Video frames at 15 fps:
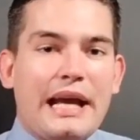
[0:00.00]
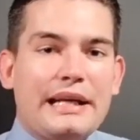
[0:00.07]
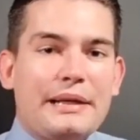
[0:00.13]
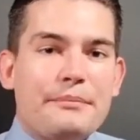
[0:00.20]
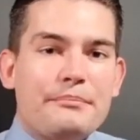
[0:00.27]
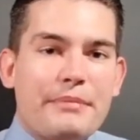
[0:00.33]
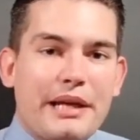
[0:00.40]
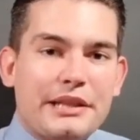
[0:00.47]
and
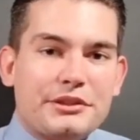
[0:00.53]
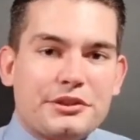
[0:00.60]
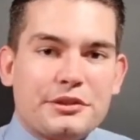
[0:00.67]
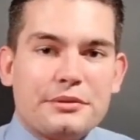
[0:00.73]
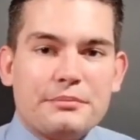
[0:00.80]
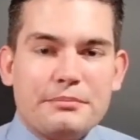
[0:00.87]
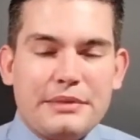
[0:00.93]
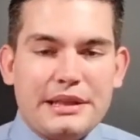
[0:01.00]
a
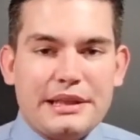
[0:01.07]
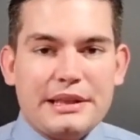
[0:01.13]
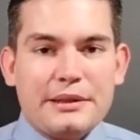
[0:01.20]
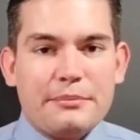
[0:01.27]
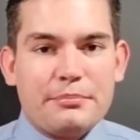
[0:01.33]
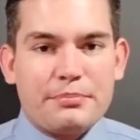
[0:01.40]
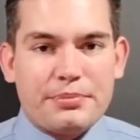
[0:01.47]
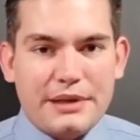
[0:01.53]
major
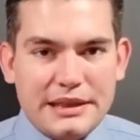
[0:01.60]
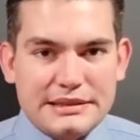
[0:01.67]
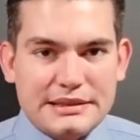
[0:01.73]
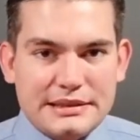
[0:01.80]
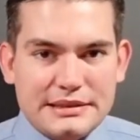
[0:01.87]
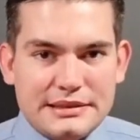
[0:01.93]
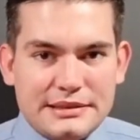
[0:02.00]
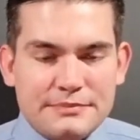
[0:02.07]
media
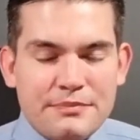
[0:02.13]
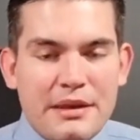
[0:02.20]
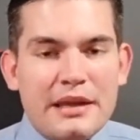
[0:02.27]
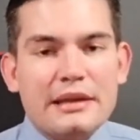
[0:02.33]
presence.